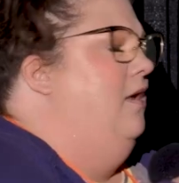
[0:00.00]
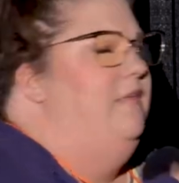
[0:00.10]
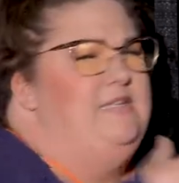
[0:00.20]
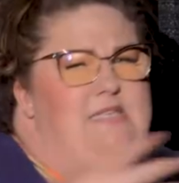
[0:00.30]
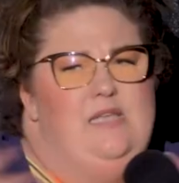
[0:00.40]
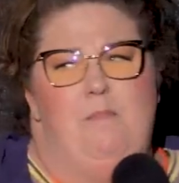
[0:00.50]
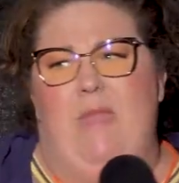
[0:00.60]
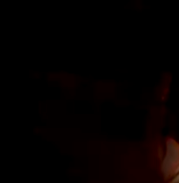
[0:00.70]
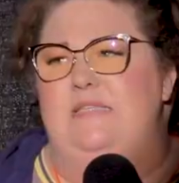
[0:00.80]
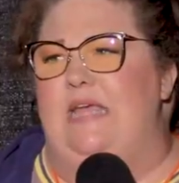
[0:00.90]
This is
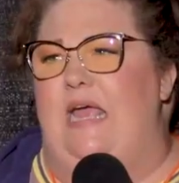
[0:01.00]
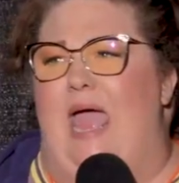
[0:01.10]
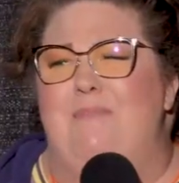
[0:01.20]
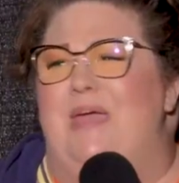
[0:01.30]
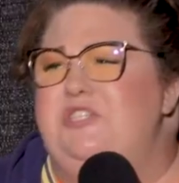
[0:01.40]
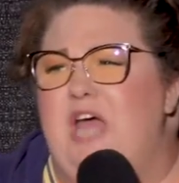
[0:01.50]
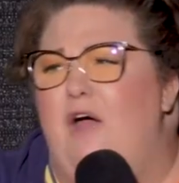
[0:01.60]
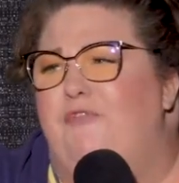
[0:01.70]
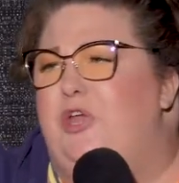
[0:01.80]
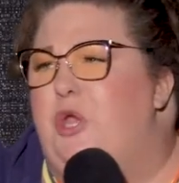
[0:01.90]
amazing. And big shout
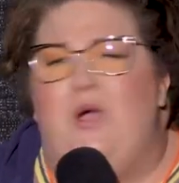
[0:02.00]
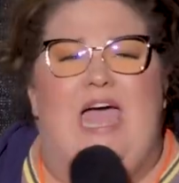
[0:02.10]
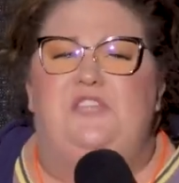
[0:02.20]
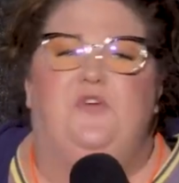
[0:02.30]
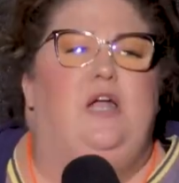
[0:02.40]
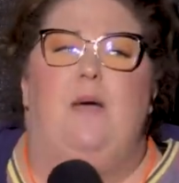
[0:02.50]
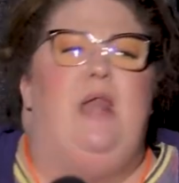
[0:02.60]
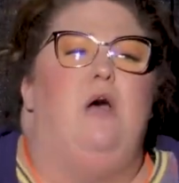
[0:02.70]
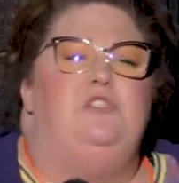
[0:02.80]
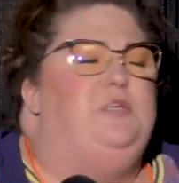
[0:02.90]
out for you guys for
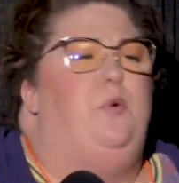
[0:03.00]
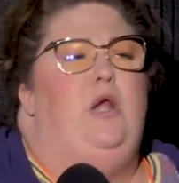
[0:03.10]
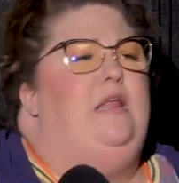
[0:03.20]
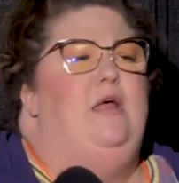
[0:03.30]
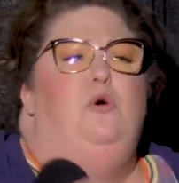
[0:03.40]
coming out and supporting.